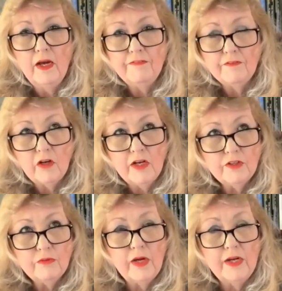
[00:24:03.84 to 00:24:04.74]
forgot
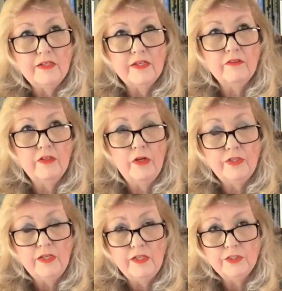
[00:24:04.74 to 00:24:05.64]
to write down the
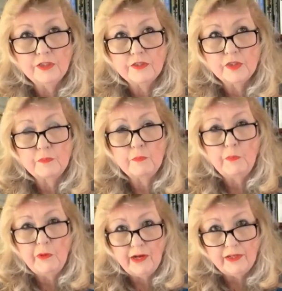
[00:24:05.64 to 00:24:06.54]
notations,
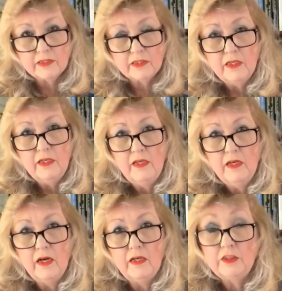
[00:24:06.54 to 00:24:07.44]
but
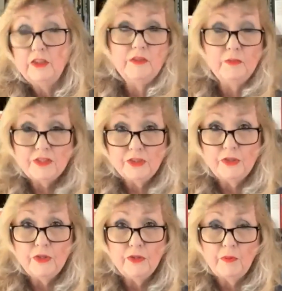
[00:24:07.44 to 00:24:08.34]
she was
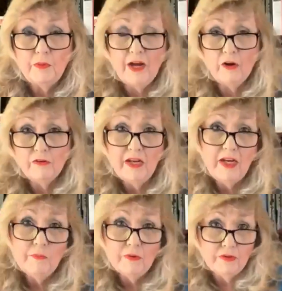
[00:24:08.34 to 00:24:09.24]
sued by her
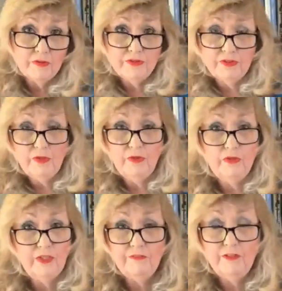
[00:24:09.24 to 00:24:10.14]
neighbors who
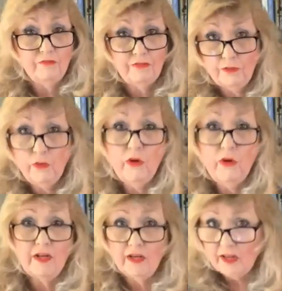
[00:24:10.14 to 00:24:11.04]
lived in
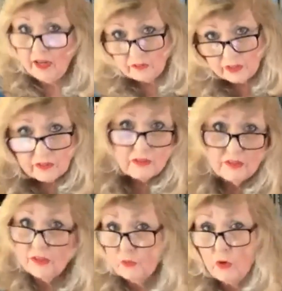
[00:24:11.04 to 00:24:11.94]
Florida, out in the
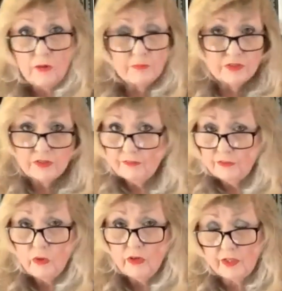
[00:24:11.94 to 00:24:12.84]
swamps of
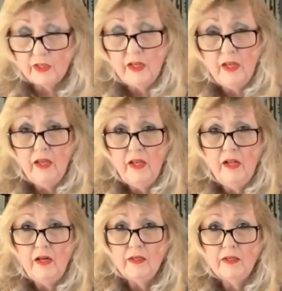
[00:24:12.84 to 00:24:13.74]
Florida,
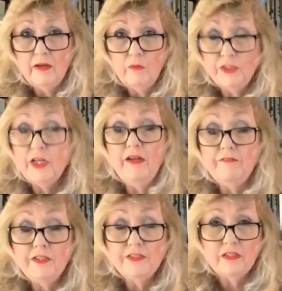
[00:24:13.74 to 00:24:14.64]
in which I have
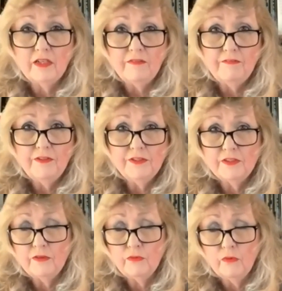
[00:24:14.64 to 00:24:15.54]
visited. I
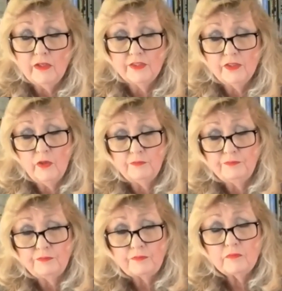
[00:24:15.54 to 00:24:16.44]
visited Rawlings' home.
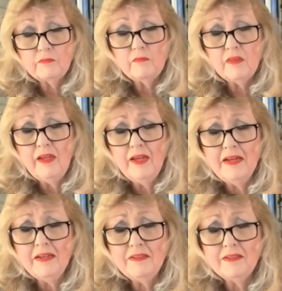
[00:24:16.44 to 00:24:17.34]

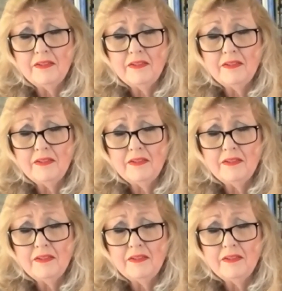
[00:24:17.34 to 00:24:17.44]
And